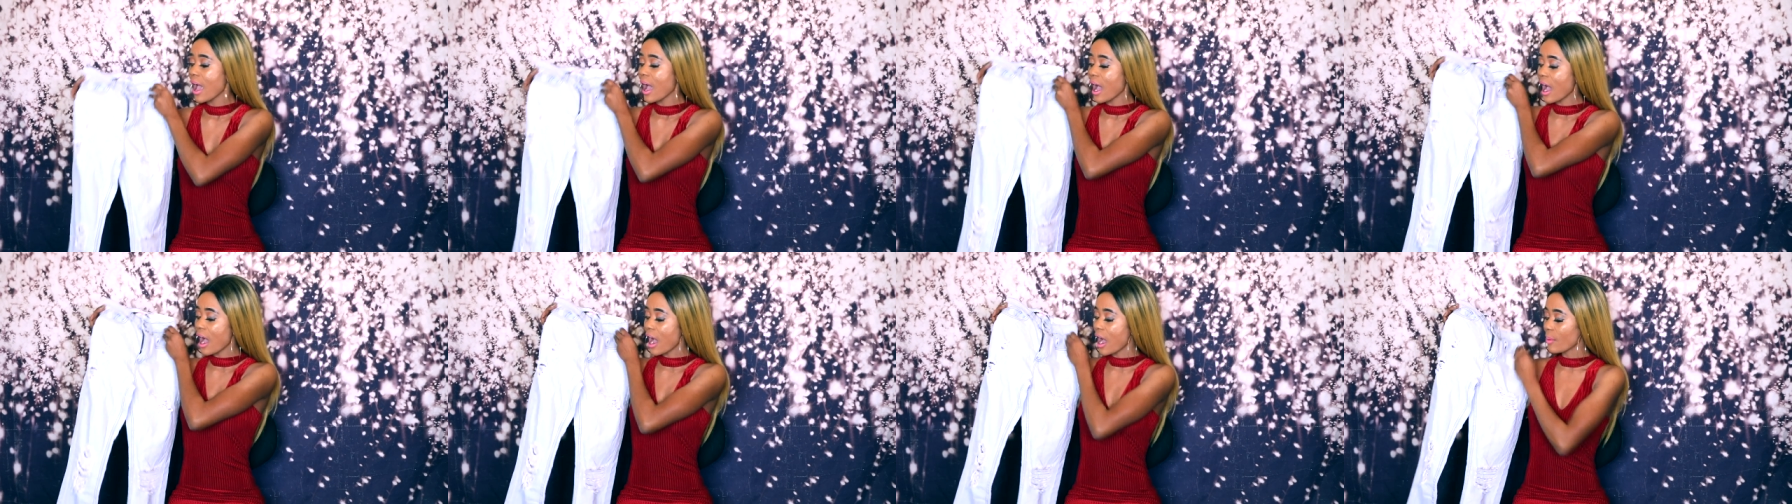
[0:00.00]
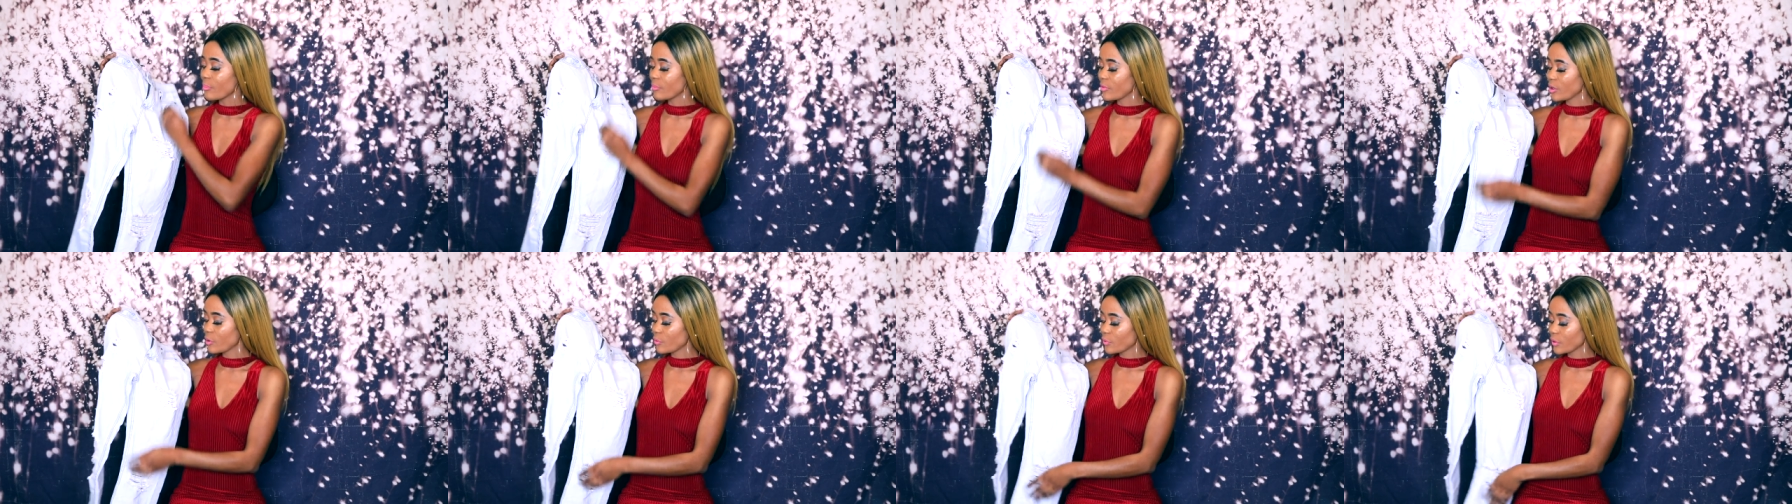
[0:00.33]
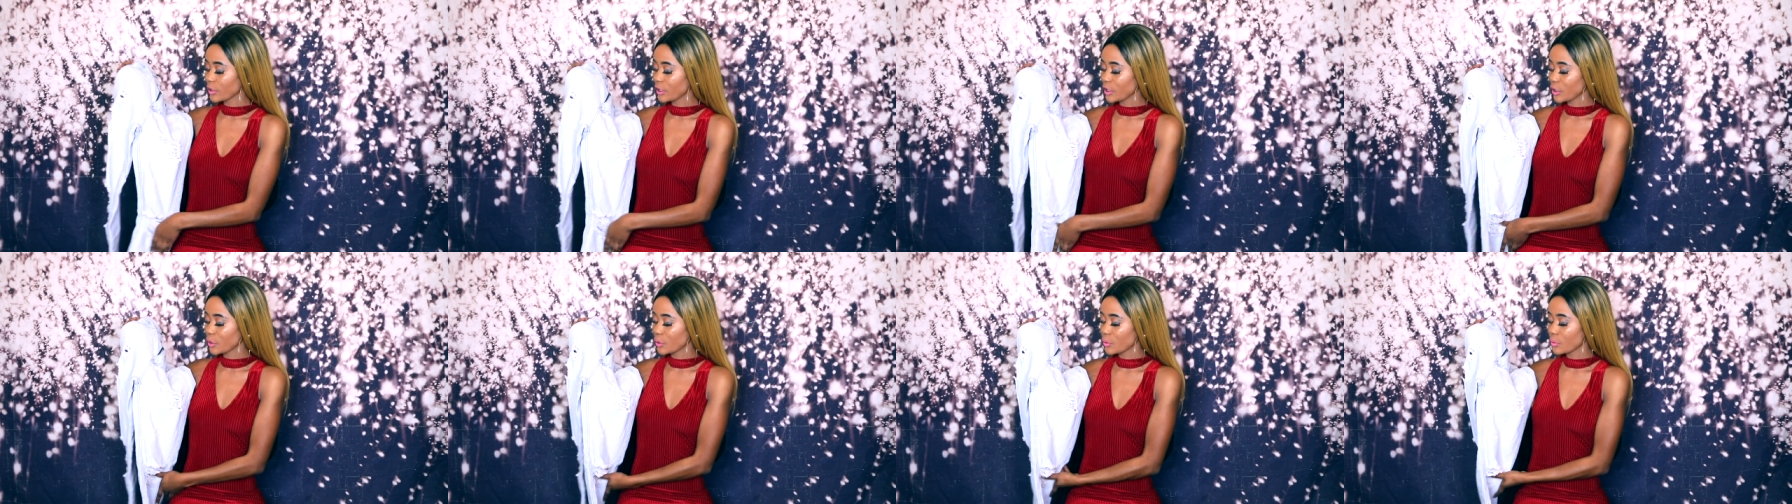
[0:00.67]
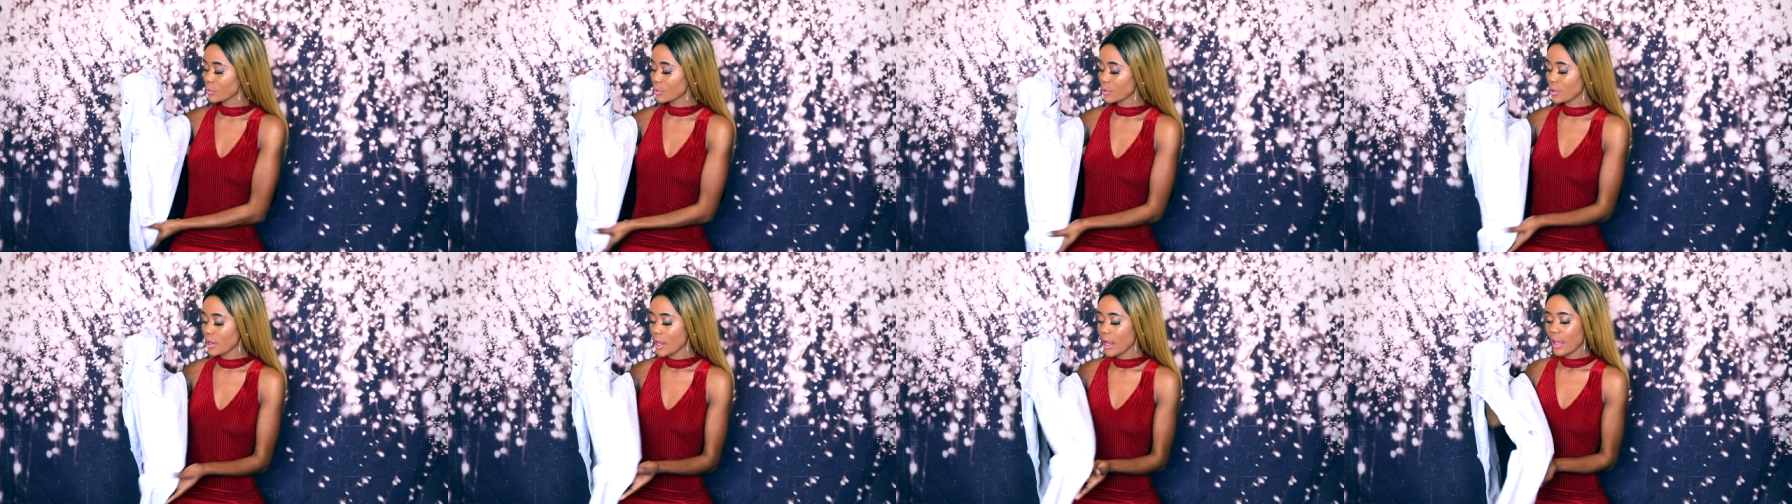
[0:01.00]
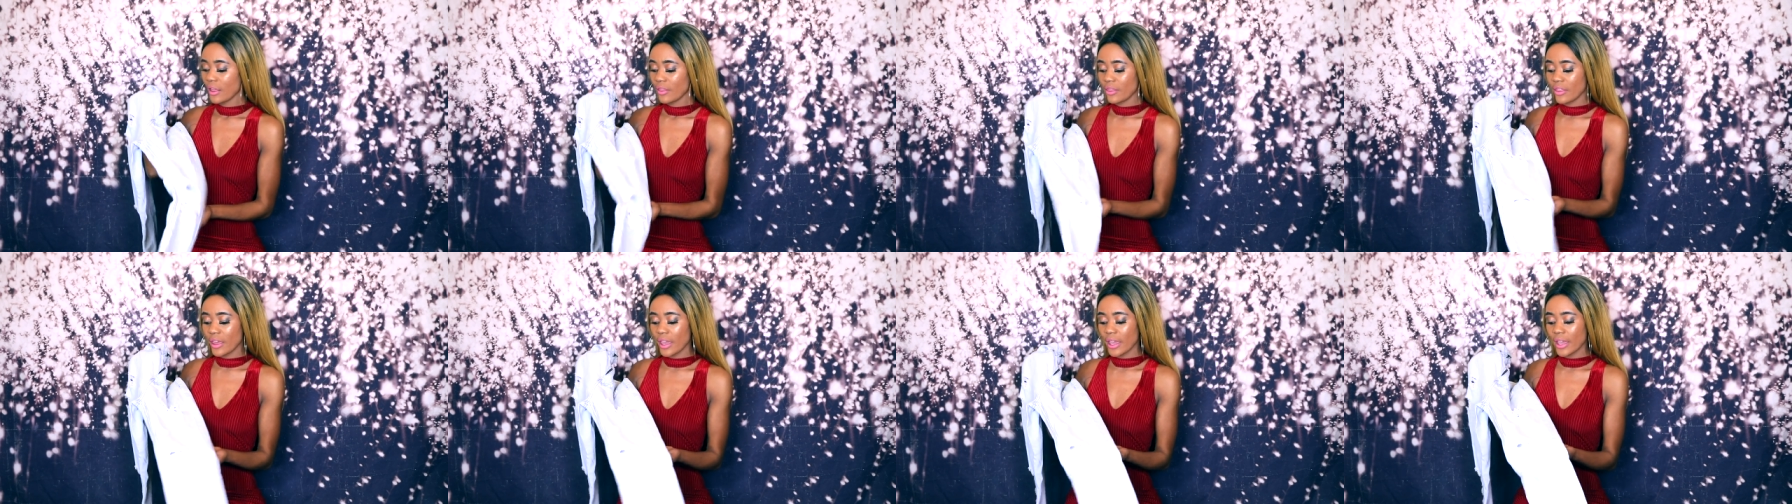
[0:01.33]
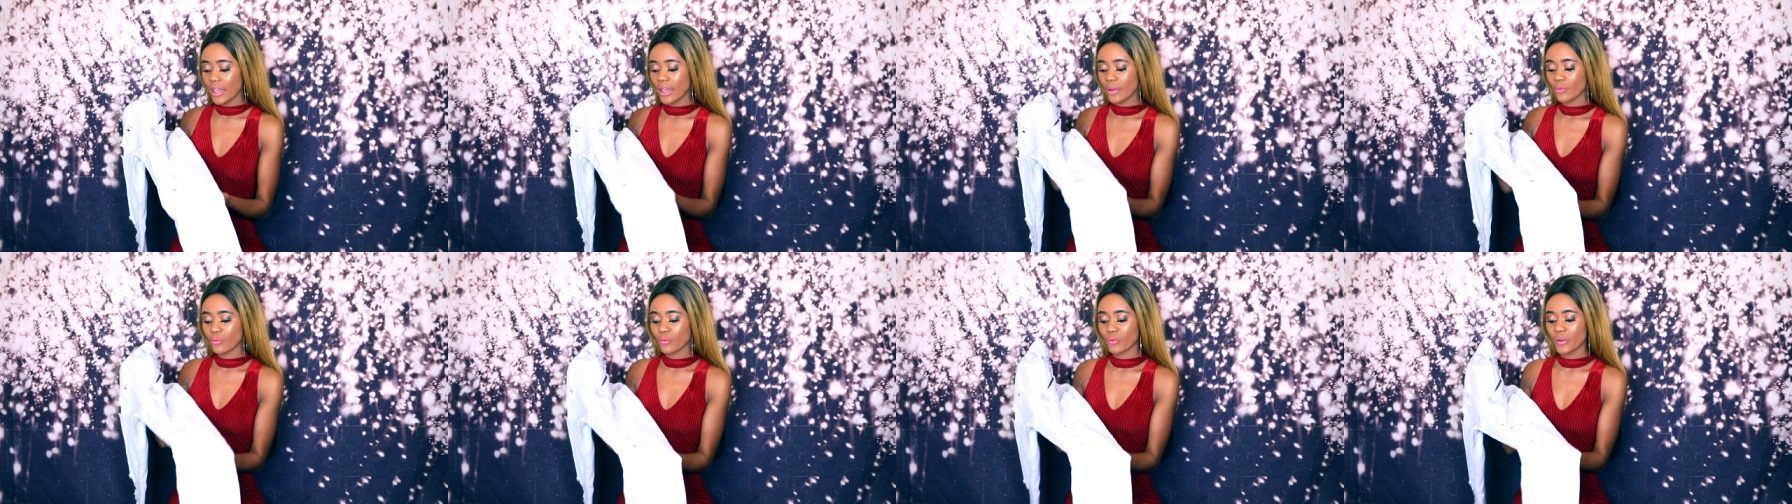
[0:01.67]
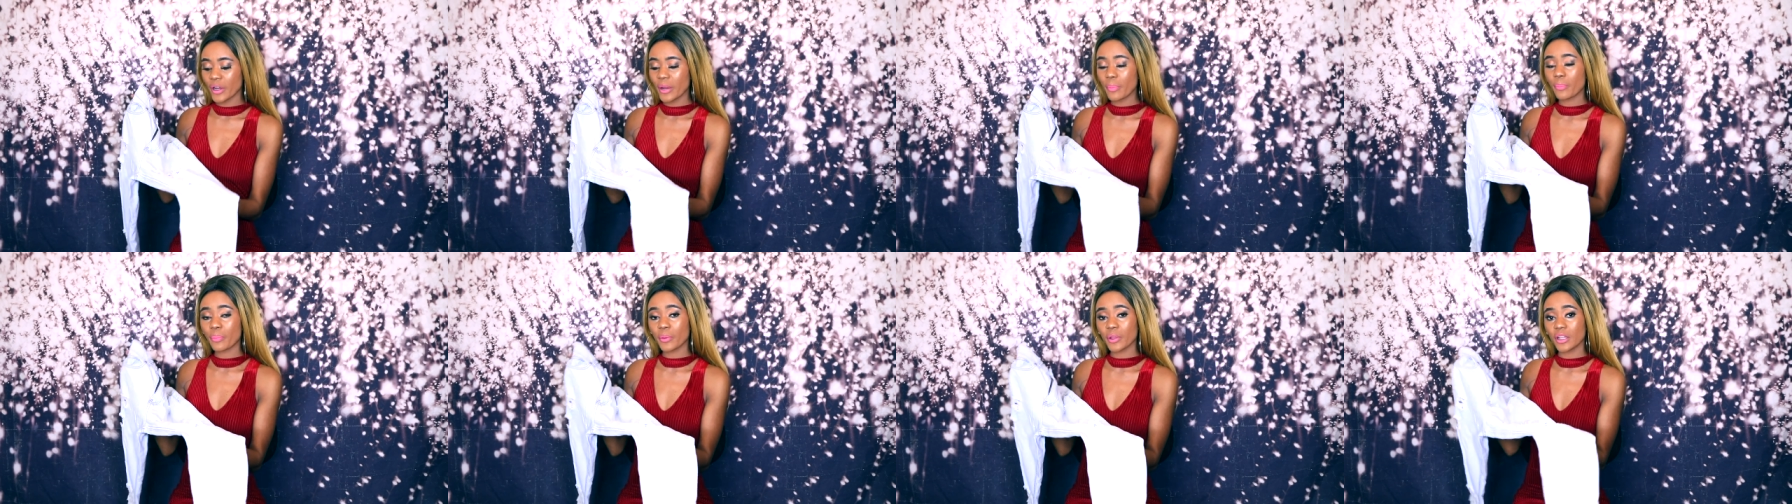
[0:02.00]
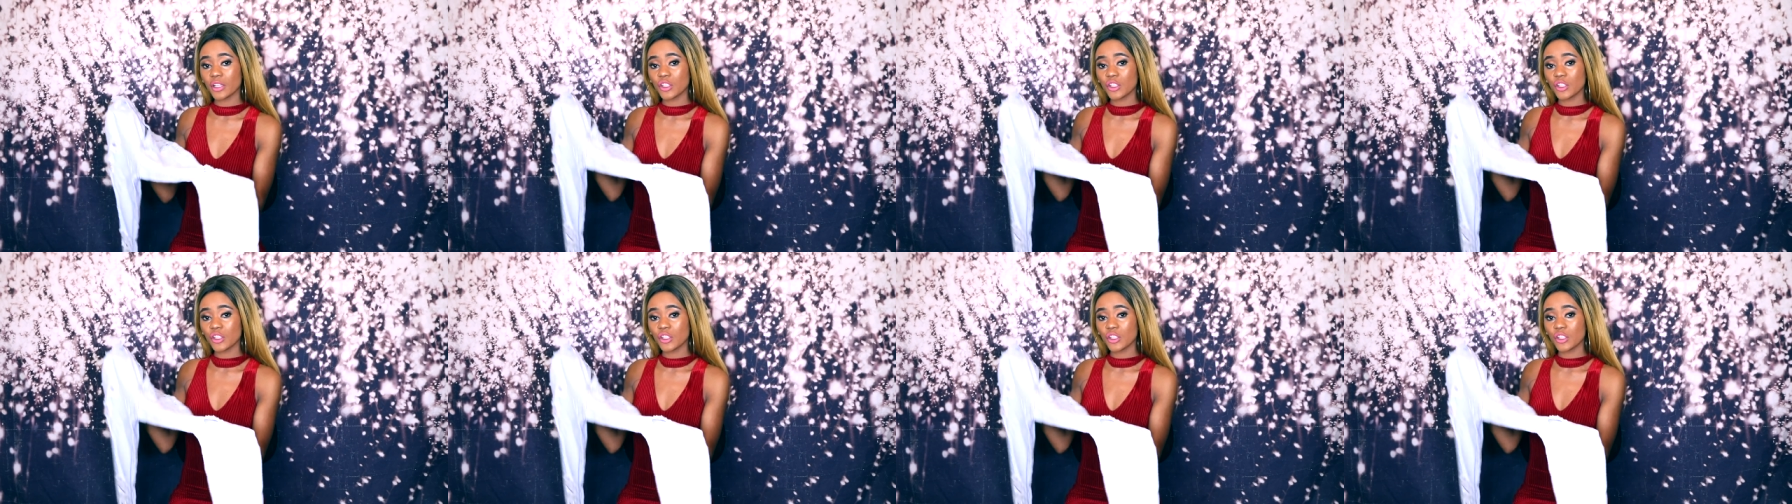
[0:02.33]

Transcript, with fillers: Um, they're really good. They rip